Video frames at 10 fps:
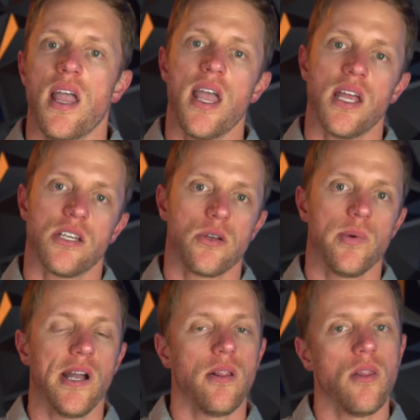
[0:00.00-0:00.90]
And
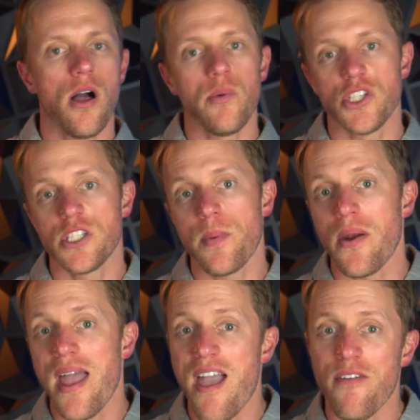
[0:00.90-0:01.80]
going along with just
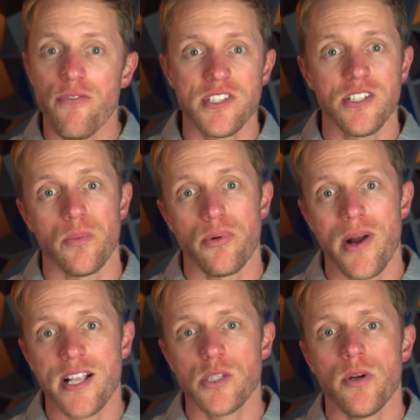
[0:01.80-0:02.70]
about every single
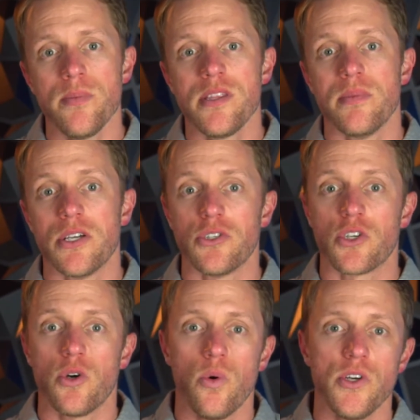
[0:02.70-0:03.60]
practice problem in the
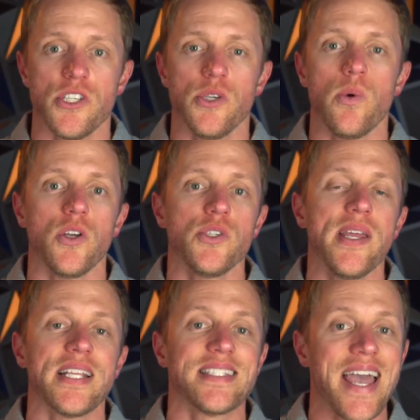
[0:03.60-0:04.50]
Magoosh course, you also
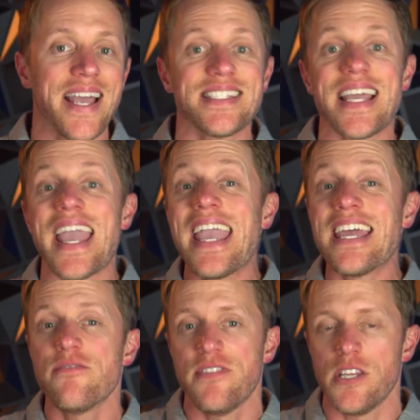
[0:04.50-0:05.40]
get a text
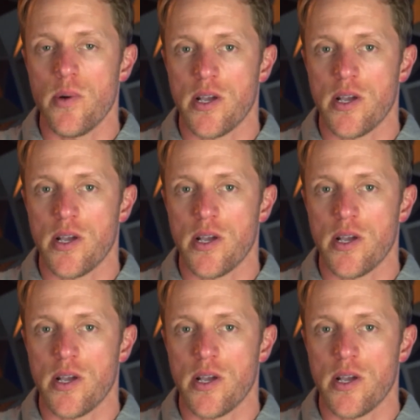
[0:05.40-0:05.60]
and video